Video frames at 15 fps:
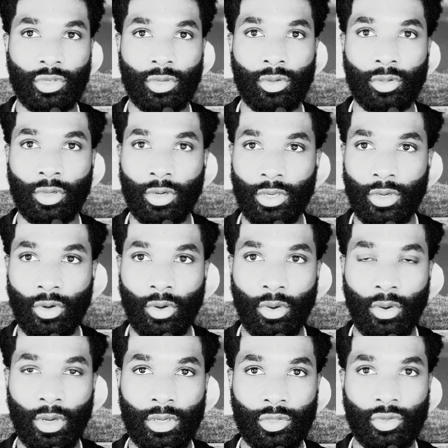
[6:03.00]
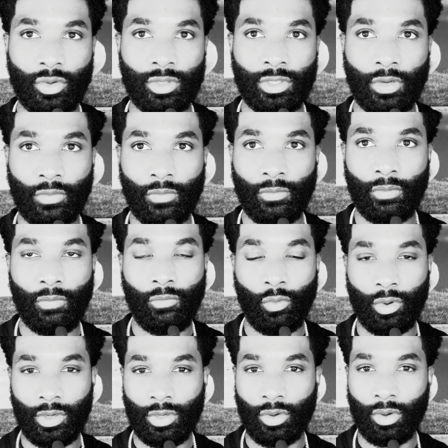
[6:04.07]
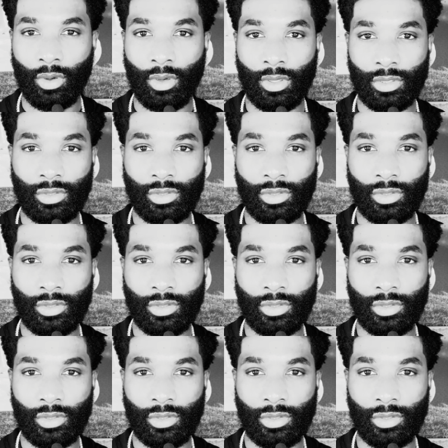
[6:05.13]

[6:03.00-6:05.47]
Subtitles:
Usher, 30-year-old Usher is different from 40-year-old